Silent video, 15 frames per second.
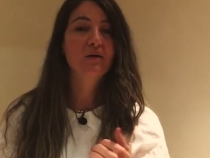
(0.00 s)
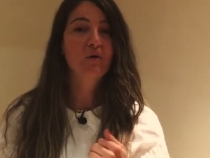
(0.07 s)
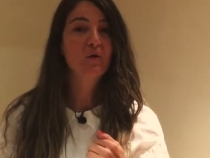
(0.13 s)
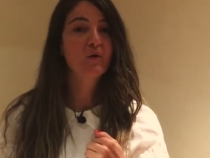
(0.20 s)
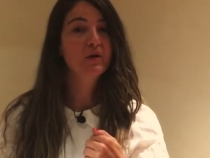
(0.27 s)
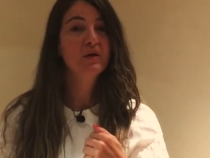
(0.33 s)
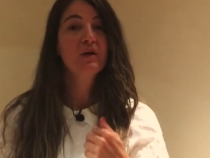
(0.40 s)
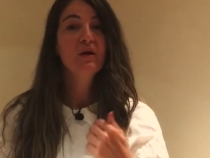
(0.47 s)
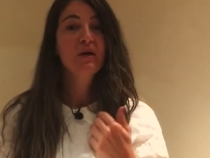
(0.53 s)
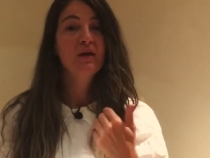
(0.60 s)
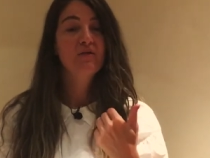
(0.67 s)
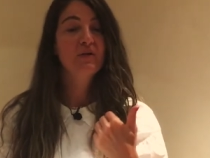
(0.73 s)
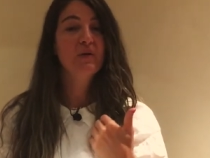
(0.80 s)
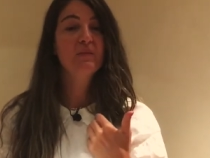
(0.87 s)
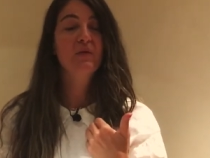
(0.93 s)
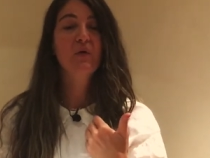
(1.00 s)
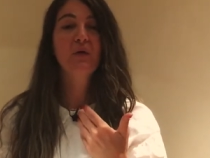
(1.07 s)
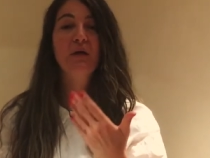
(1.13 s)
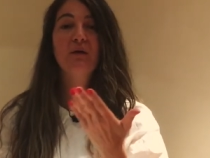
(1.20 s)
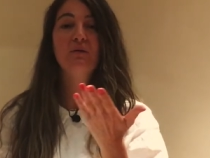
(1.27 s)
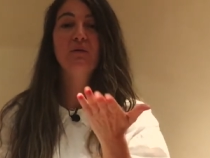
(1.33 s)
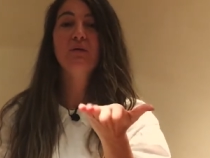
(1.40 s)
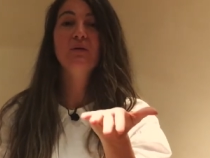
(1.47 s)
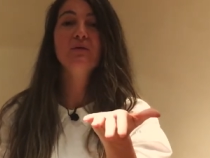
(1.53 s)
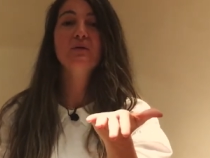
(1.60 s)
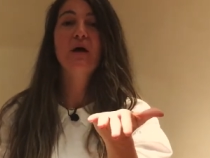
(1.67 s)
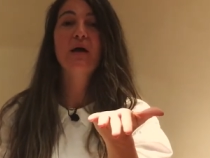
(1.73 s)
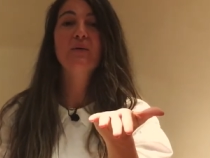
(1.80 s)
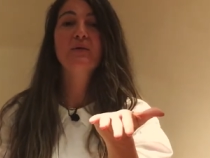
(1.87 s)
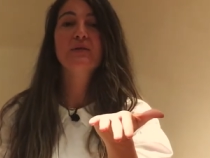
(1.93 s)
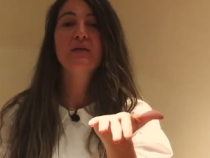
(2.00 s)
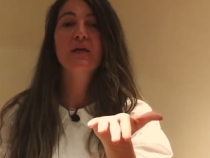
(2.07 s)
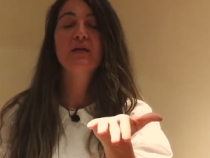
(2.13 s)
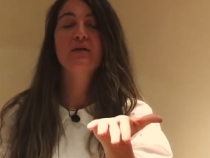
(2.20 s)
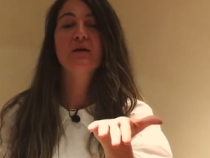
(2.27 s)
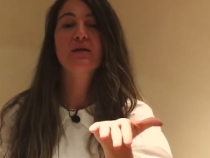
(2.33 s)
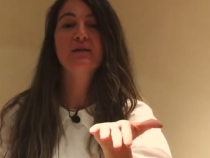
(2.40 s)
or if i'm talking to you i would say